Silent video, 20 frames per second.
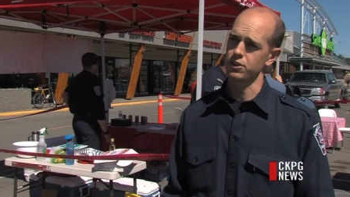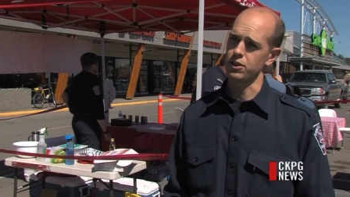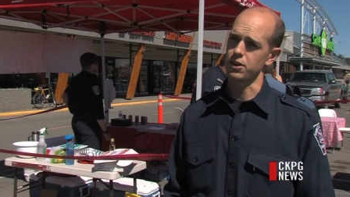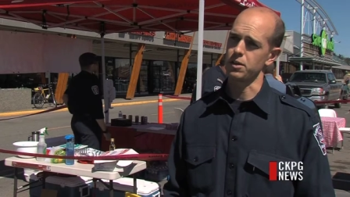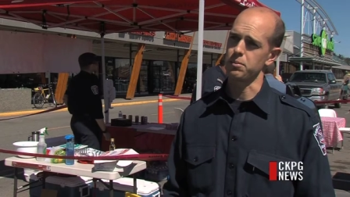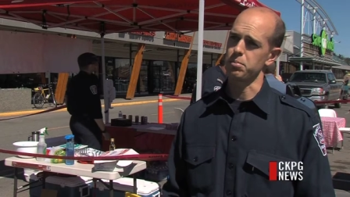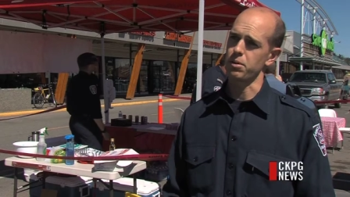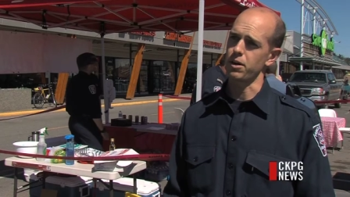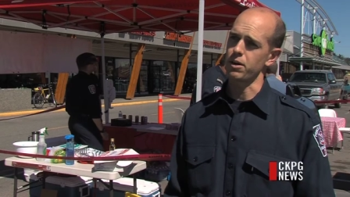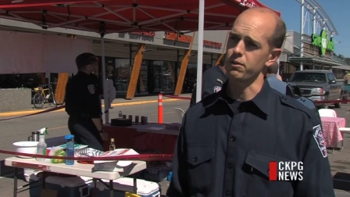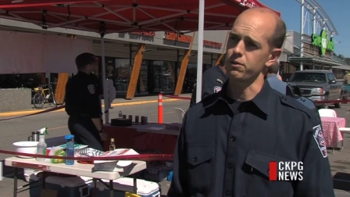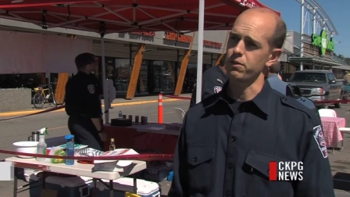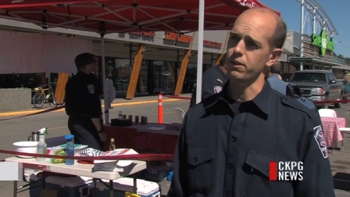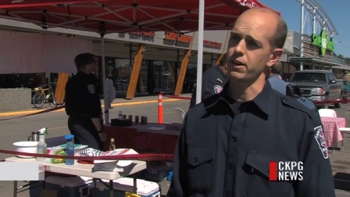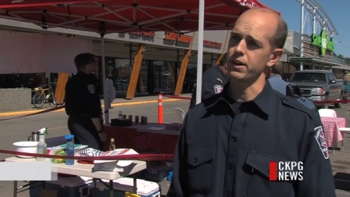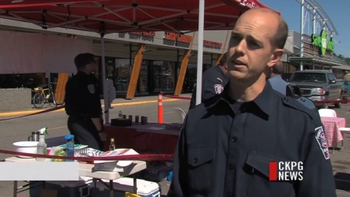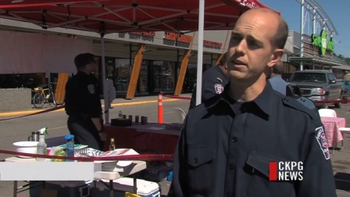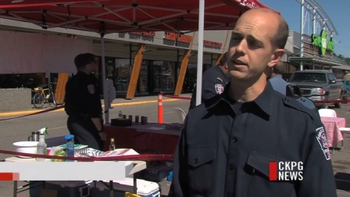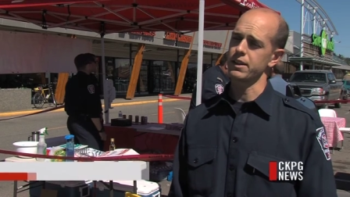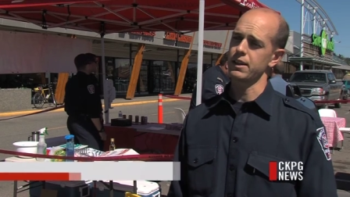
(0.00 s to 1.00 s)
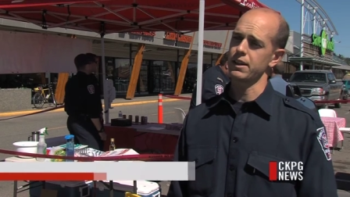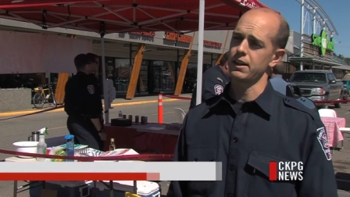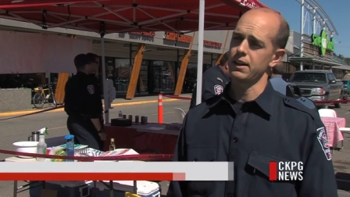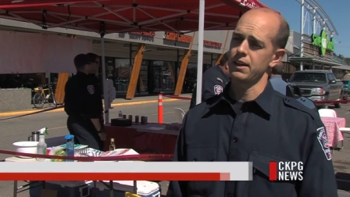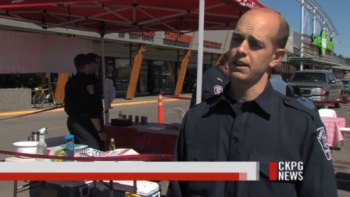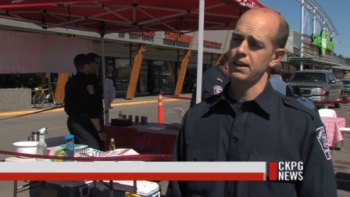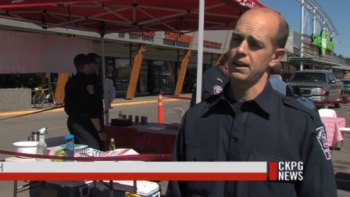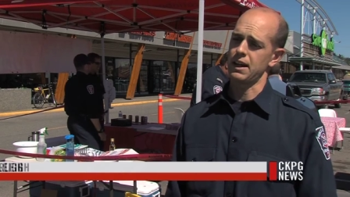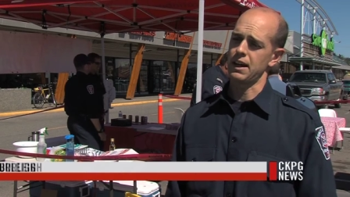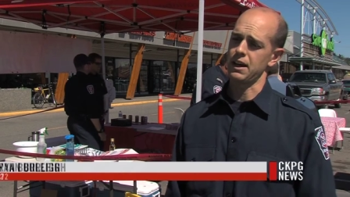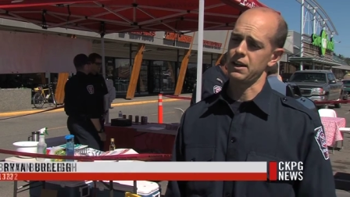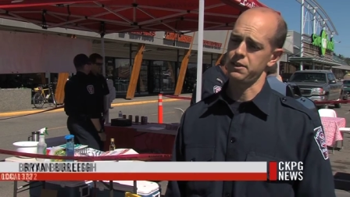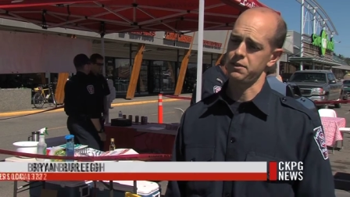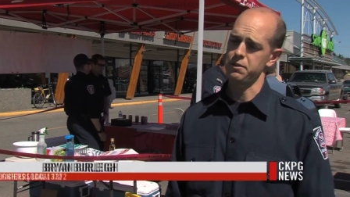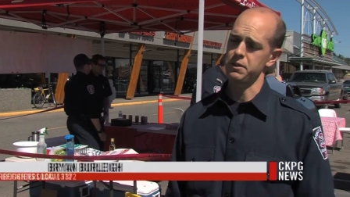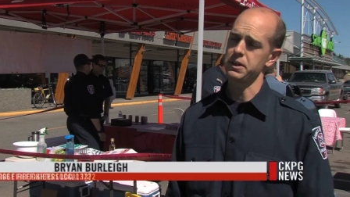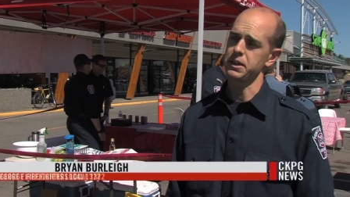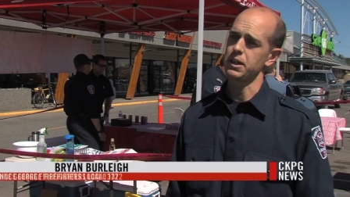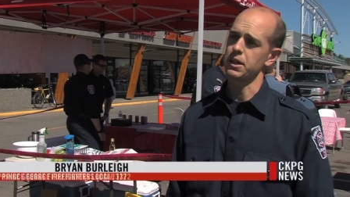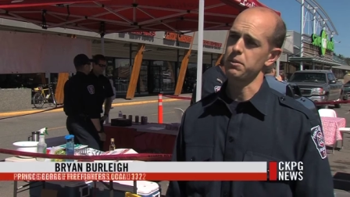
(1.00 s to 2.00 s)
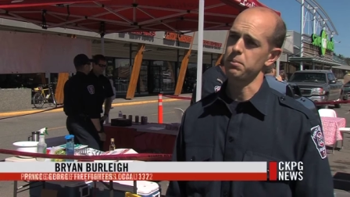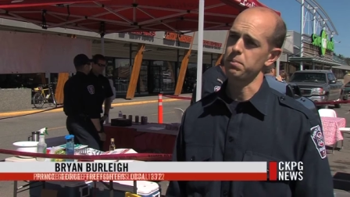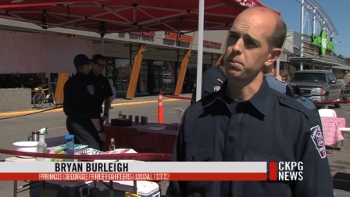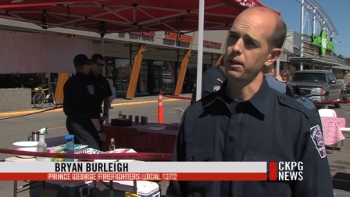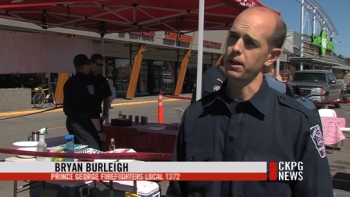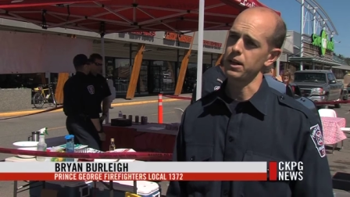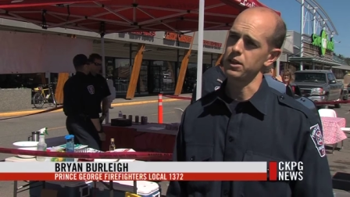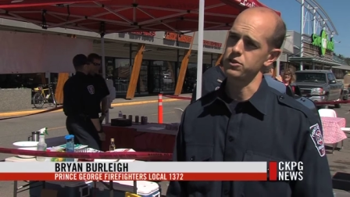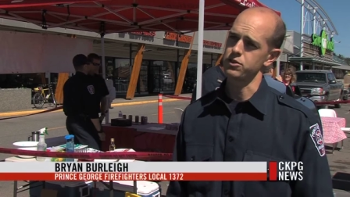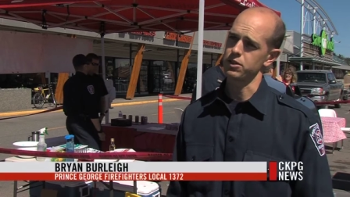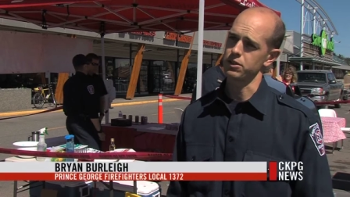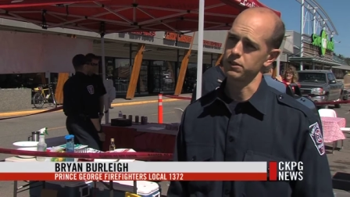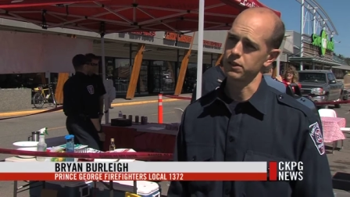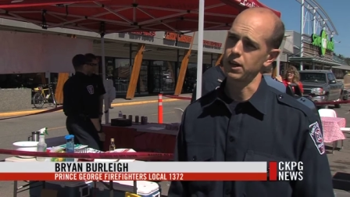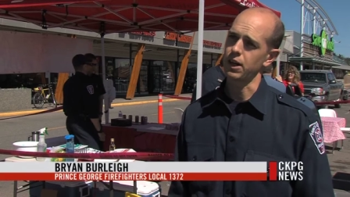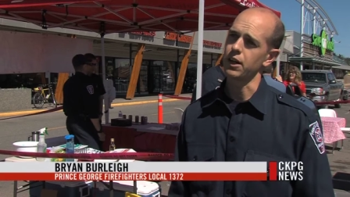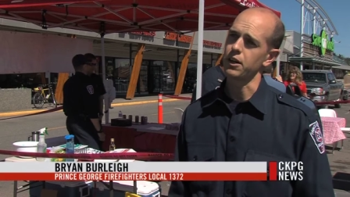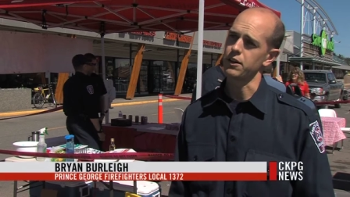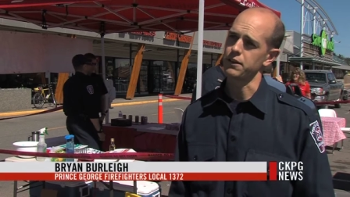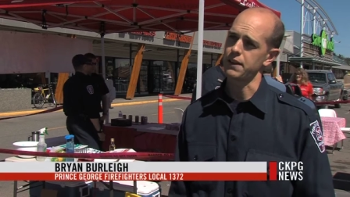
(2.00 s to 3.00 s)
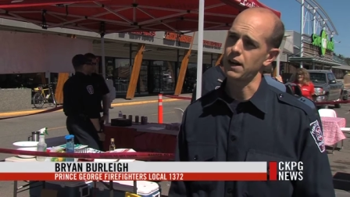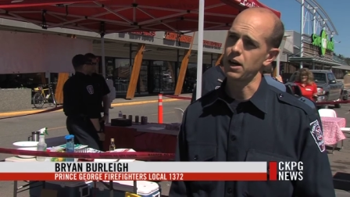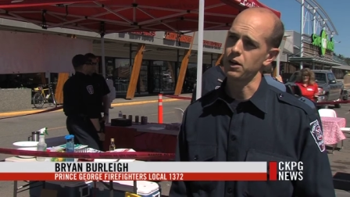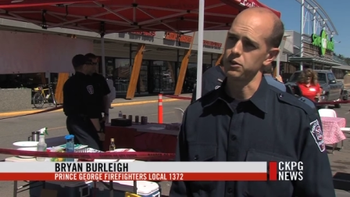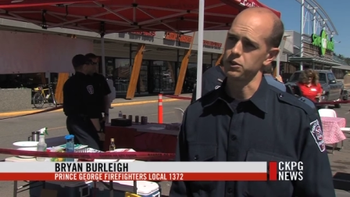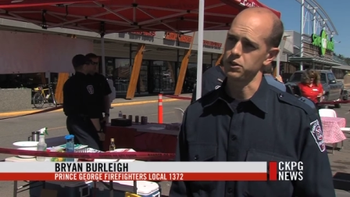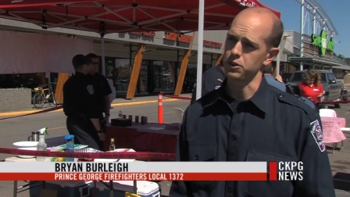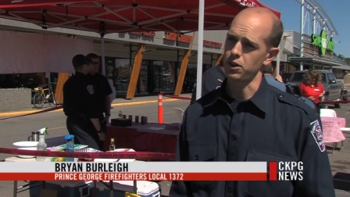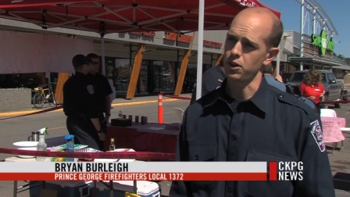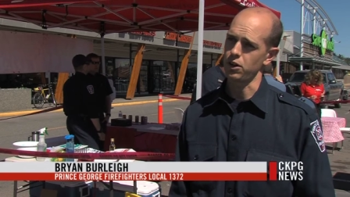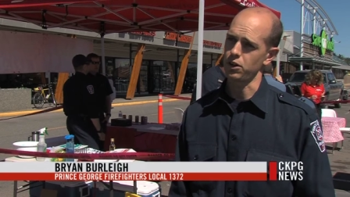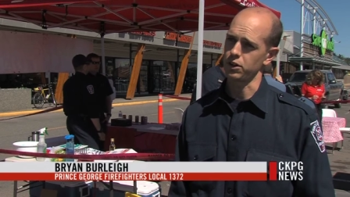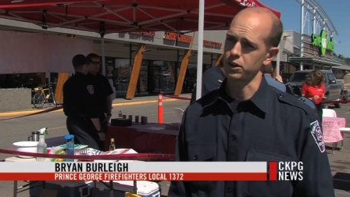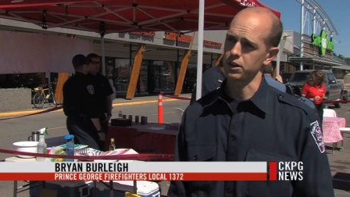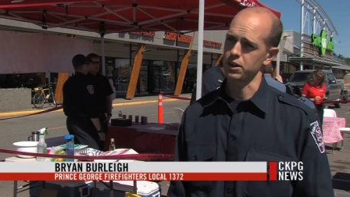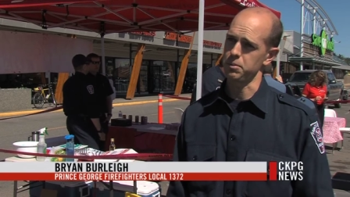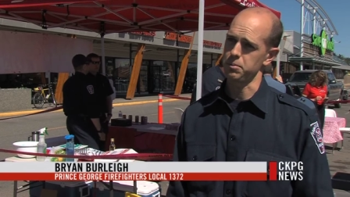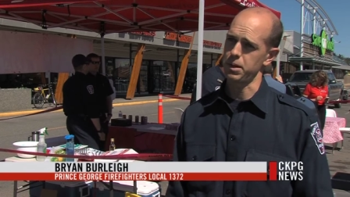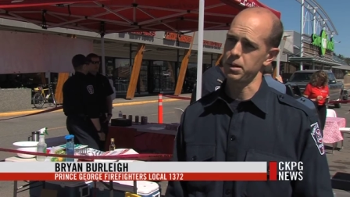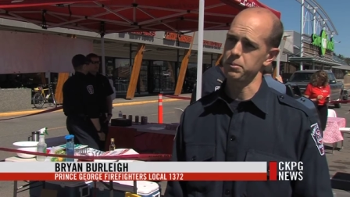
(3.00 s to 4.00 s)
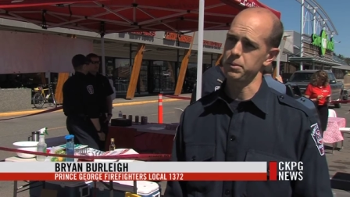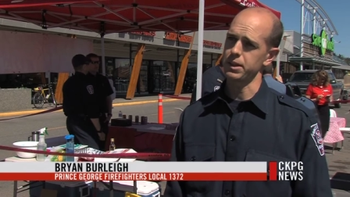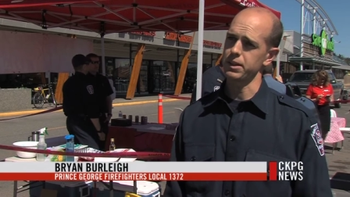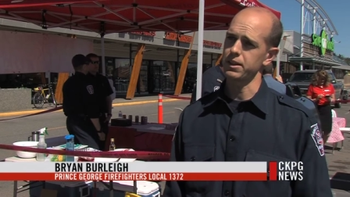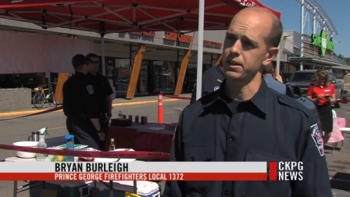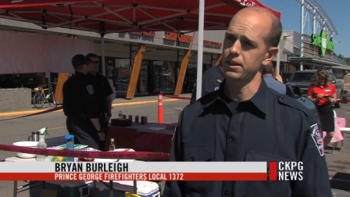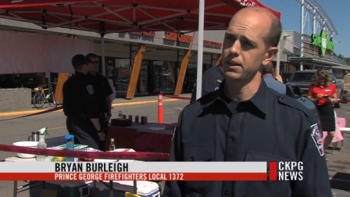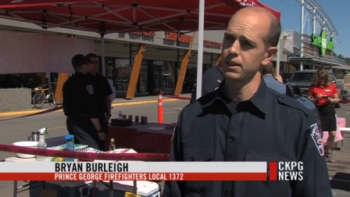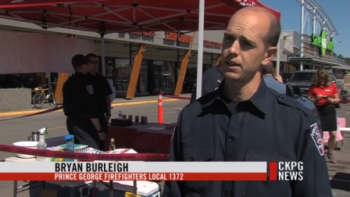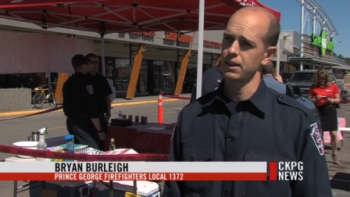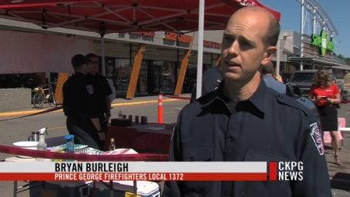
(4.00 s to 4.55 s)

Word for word: to the burn fund, a three-year pledge of $100,000 commitment.